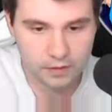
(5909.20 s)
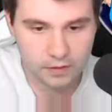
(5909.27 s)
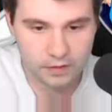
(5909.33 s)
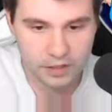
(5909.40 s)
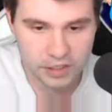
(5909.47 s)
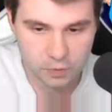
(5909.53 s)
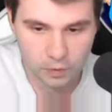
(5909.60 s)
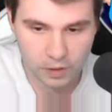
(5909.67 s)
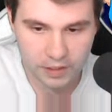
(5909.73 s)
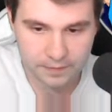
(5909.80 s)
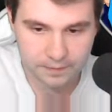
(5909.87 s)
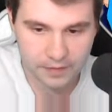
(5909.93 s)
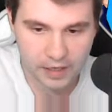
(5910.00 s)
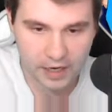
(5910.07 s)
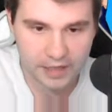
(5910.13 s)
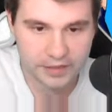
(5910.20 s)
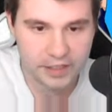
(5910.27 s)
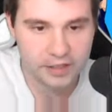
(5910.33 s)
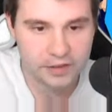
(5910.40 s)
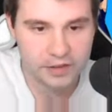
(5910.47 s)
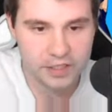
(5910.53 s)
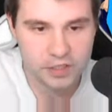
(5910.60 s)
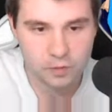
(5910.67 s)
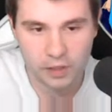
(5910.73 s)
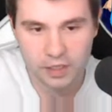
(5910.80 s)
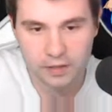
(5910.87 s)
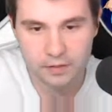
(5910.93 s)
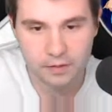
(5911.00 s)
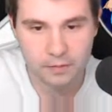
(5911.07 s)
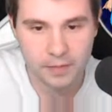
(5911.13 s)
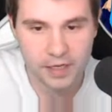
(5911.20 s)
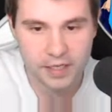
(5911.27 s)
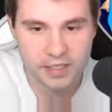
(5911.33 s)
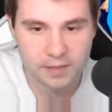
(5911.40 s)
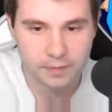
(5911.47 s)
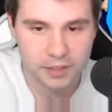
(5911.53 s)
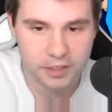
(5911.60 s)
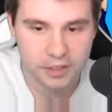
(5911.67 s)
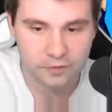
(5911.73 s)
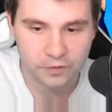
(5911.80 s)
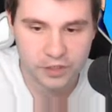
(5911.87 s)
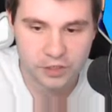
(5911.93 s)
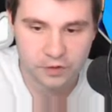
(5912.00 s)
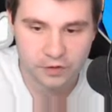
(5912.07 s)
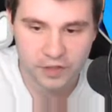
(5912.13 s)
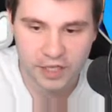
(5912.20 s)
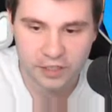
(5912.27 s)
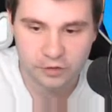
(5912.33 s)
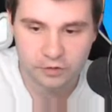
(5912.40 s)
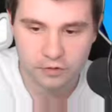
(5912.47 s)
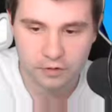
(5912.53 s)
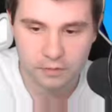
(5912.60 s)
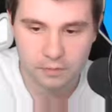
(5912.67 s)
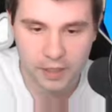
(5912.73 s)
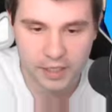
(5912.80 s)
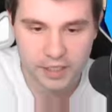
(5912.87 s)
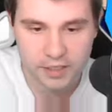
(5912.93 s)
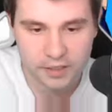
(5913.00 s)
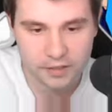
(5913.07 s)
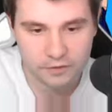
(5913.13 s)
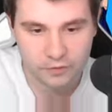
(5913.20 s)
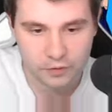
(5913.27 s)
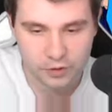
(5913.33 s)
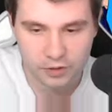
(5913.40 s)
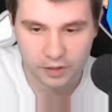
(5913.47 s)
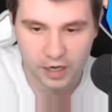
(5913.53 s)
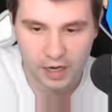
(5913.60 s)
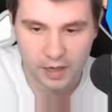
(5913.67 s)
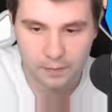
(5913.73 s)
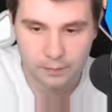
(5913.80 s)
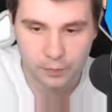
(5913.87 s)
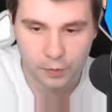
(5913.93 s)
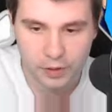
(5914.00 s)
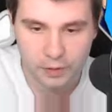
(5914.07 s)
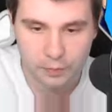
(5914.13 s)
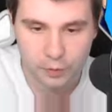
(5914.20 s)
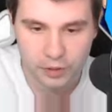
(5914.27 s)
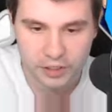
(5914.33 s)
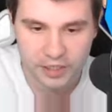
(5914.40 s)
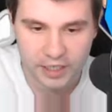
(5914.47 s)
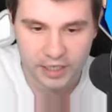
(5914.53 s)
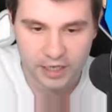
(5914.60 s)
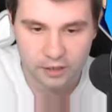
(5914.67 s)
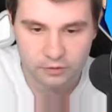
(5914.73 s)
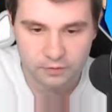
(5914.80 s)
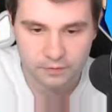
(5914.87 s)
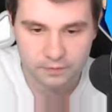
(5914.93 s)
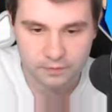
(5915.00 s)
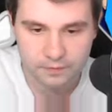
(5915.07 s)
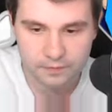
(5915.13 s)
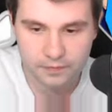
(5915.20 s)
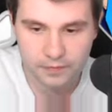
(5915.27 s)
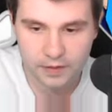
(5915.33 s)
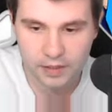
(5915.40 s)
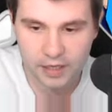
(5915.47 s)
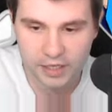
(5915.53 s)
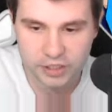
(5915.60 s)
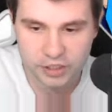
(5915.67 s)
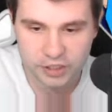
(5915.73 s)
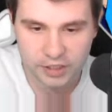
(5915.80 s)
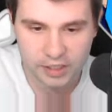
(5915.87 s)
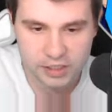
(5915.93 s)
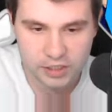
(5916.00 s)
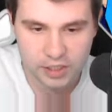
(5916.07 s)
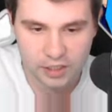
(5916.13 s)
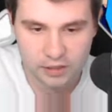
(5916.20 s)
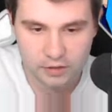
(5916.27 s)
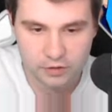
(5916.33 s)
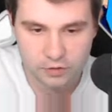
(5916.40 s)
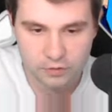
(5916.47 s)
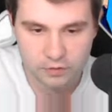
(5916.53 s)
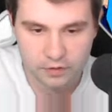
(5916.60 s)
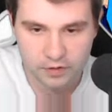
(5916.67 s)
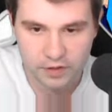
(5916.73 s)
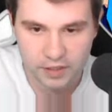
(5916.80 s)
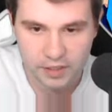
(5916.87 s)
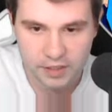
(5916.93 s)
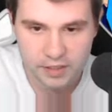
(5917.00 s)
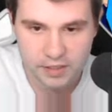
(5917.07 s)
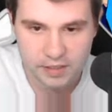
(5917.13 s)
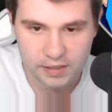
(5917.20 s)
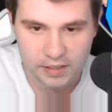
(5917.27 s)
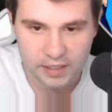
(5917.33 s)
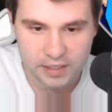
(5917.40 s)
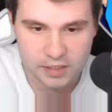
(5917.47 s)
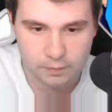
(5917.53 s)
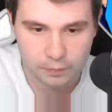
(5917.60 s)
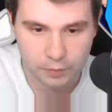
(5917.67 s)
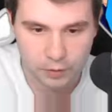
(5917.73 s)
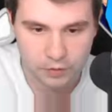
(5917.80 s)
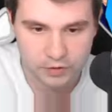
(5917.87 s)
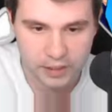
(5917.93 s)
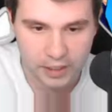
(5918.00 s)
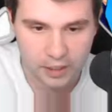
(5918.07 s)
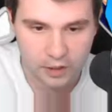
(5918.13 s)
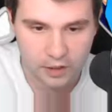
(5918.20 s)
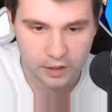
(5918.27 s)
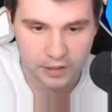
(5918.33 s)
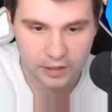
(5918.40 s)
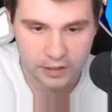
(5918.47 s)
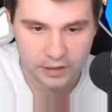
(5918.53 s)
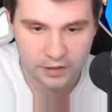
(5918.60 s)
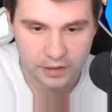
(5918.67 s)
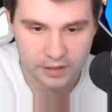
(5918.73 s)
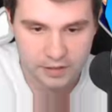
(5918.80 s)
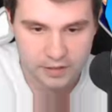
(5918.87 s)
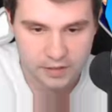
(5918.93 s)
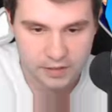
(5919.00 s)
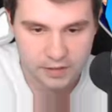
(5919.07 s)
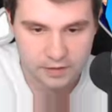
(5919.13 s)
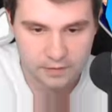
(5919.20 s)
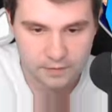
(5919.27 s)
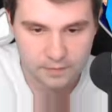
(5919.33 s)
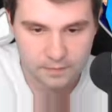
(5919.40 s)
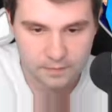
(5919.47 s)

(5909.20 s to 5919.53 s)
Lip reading: this one. I think this one makes a big difference. So thank you, Mike, for pointing that out. Actually, let's not do this. Let's bold on this.